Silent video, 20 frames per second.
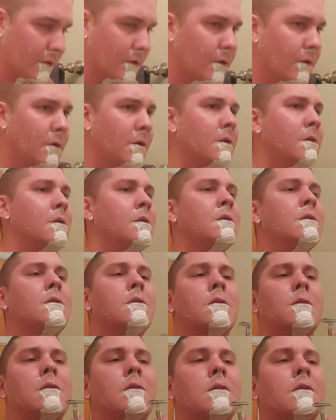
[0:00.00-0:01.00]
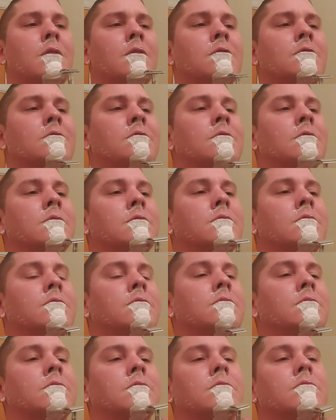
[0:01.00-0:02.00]

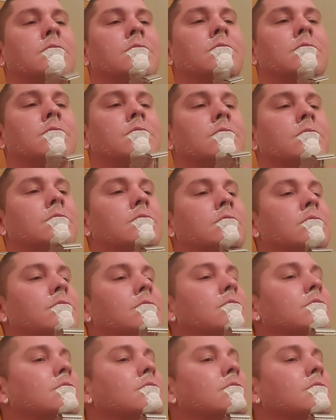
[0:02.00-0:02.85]
Nobody speaks.